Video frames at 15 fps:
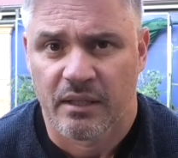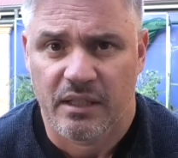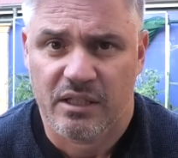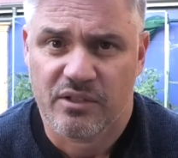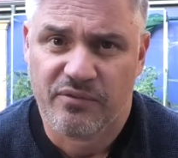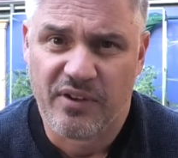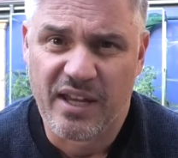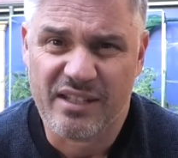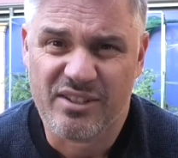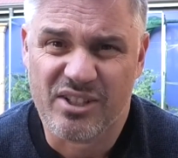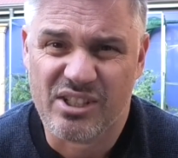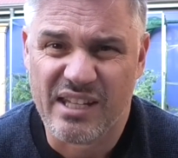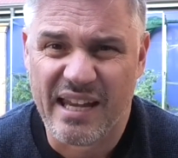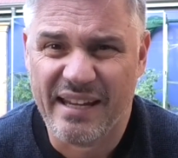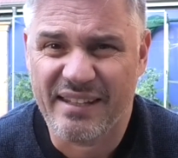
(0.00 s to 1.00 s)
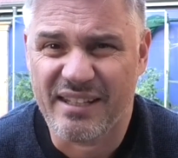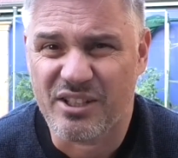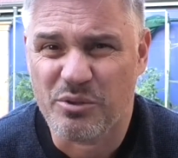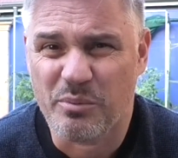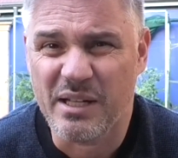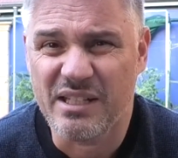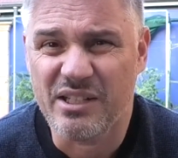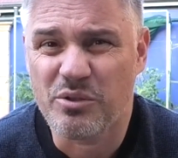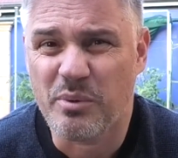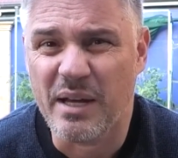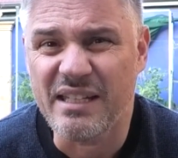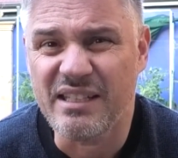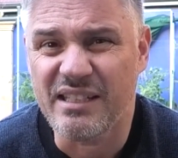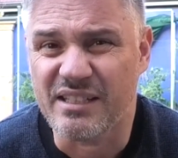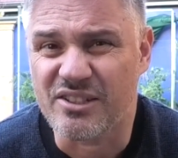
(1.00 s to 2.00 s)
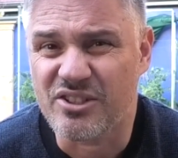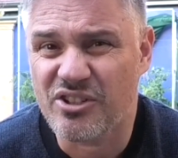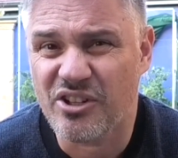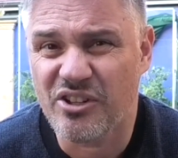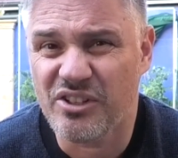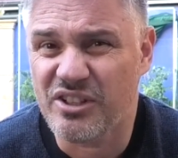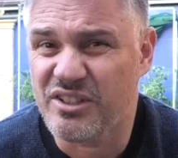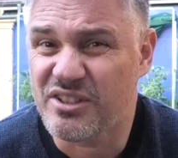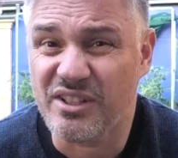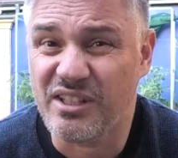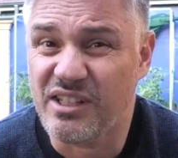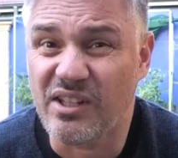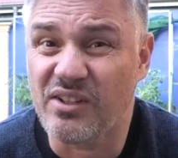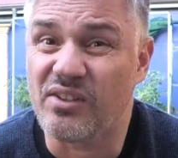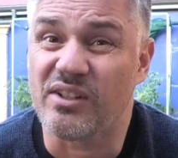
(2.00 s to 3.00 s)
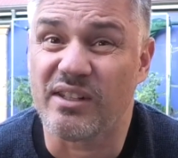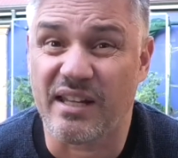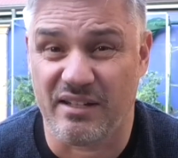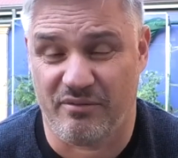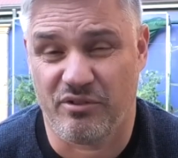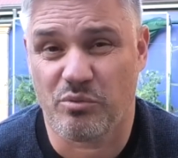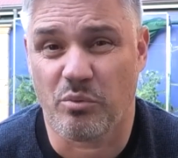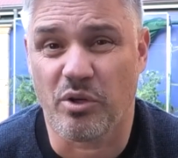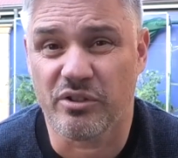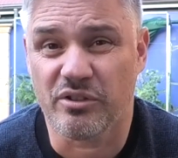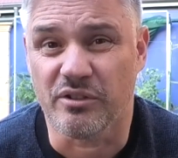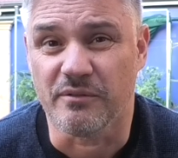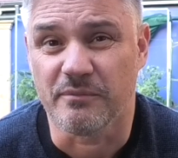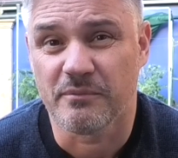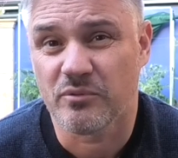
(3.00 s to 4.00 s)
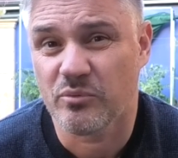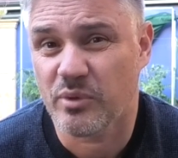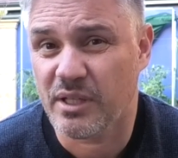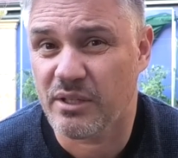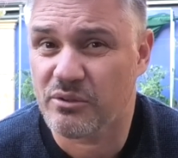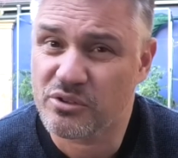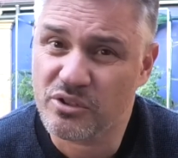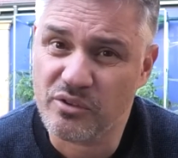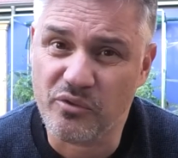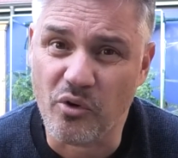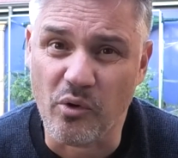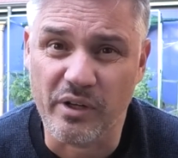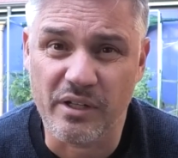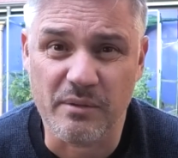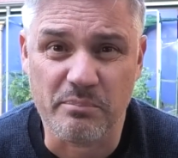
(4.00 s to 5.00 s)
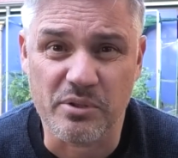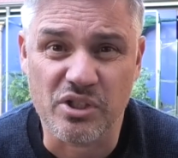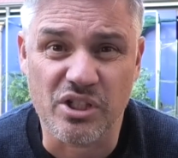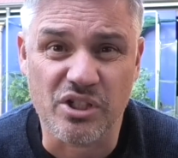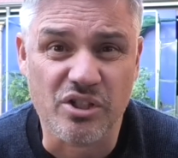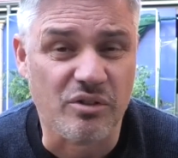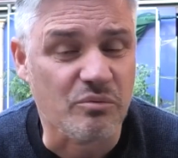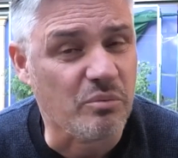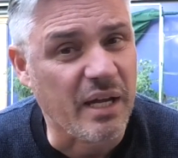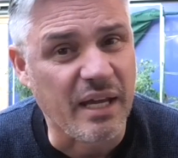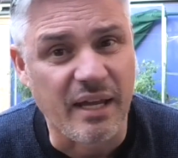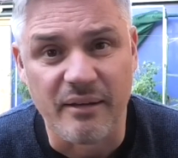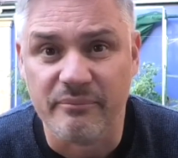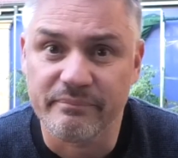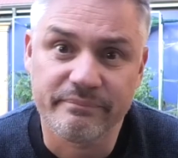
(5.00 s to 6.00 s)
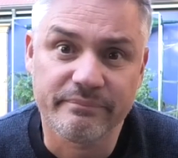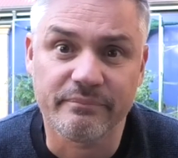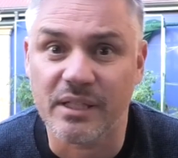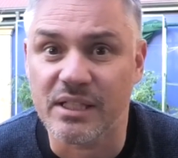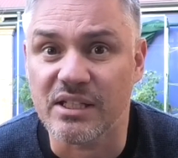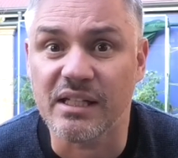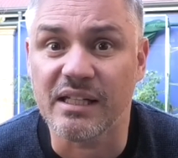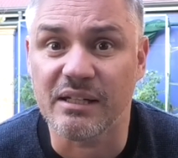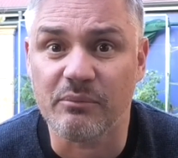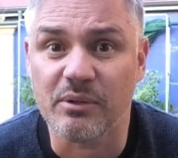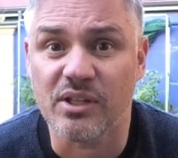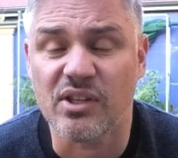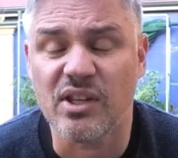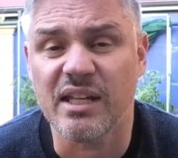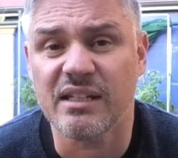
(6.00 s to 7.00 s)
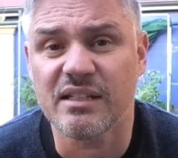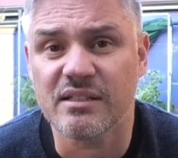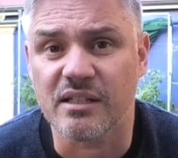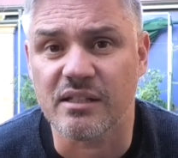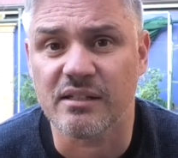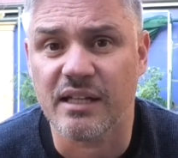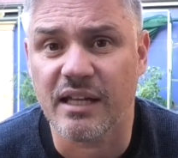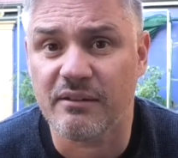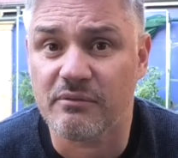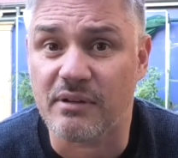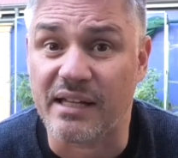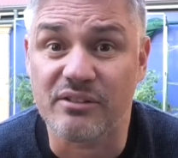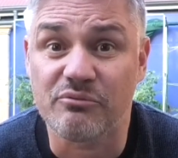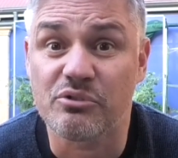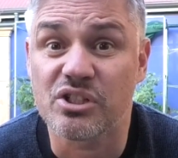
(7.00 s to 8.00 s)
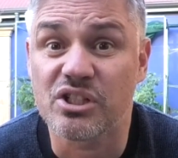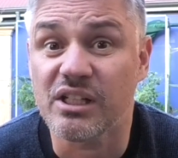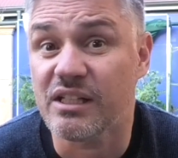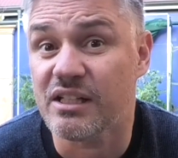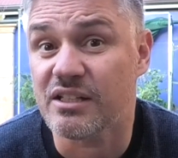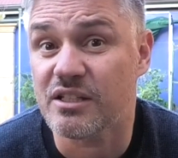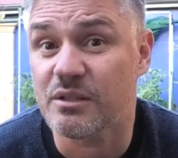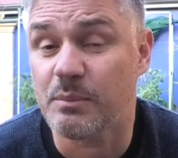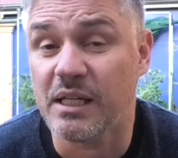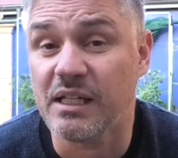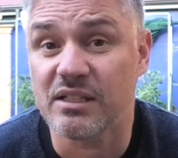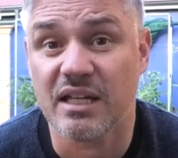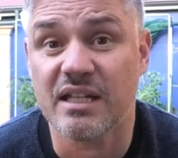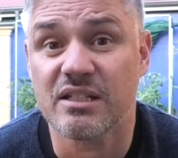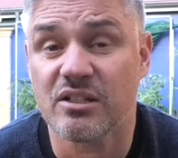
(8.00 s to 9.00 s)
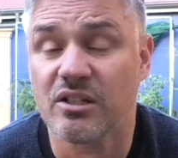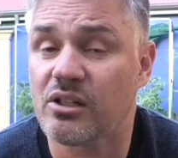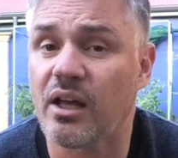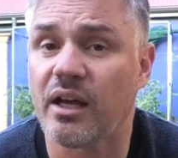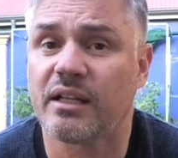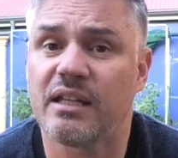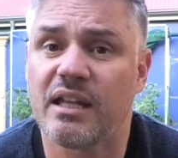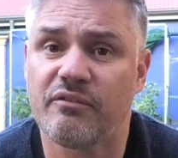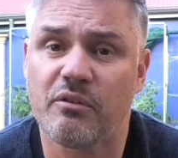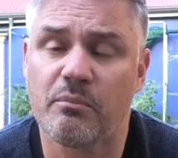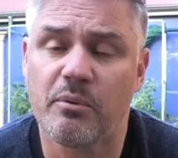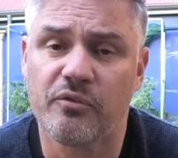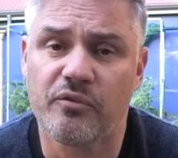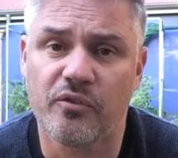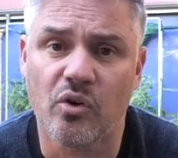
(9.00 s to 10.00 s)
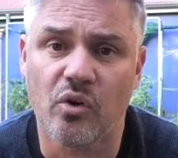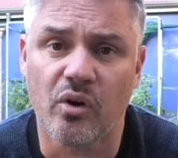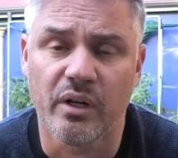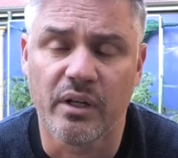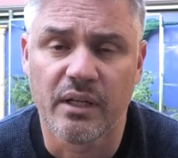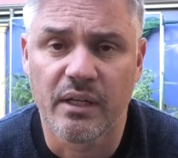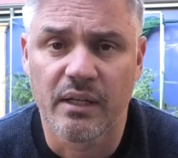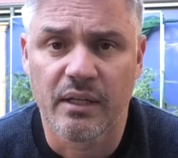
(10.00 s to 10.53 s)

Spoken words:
It's fair to say that 2020 has turned into the year that none of us wanted. We're sort of all in a position where we're dealing with things and that resilience is being tested like never before.